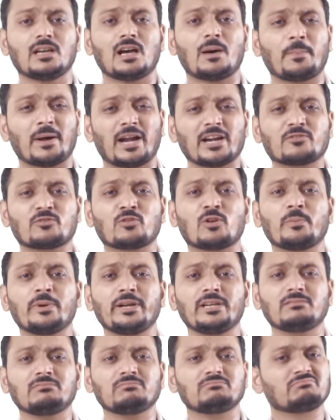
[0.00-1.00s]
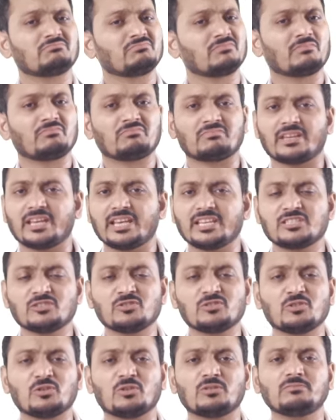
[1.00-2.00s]
Apart from it, as
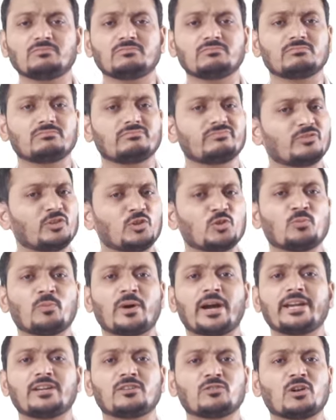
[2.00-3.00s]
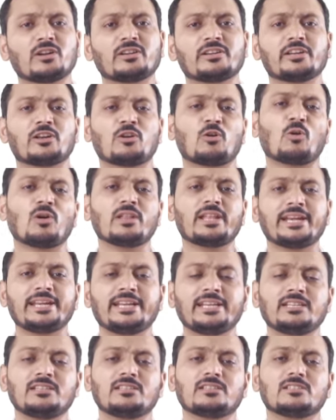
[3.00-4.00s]
you know, you might not recall
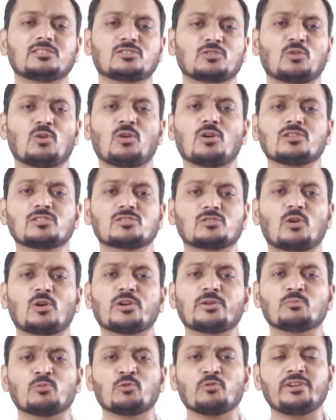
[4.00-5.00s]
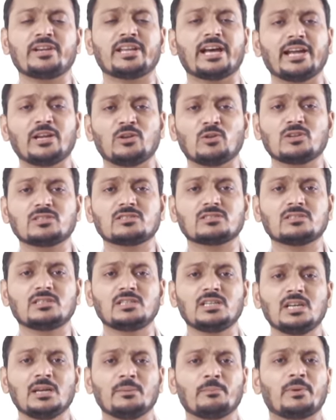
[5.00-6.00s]
any songs or movie dialogues,
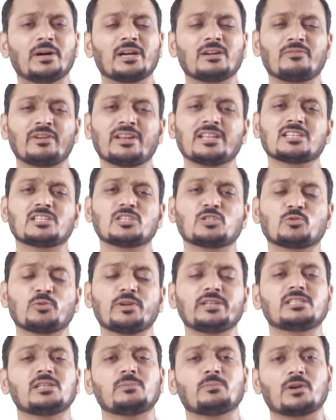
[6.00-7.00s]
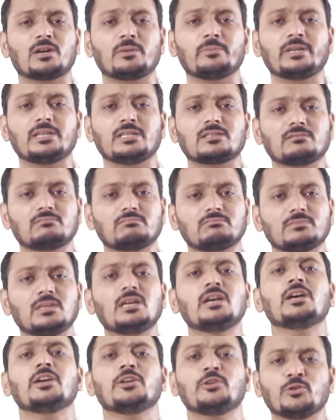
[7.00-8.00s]
but when the situation permits,
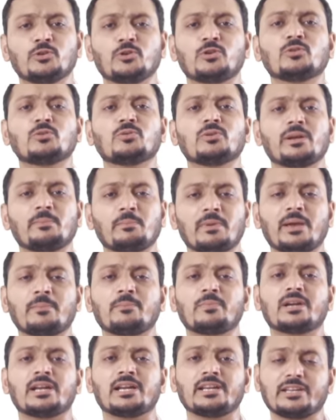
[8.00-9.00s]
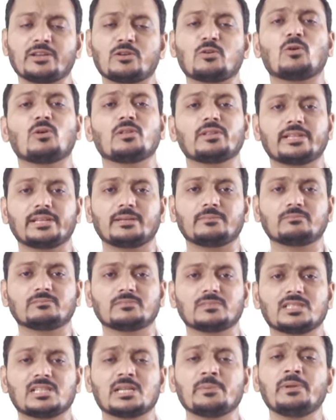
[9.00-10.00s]
you do remember and recall them.
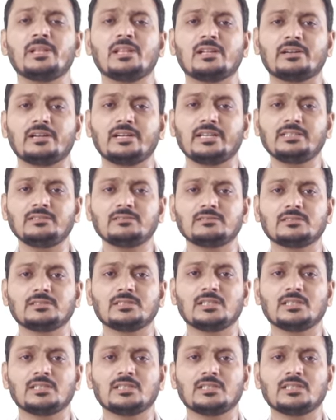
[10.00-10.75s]
Similarly,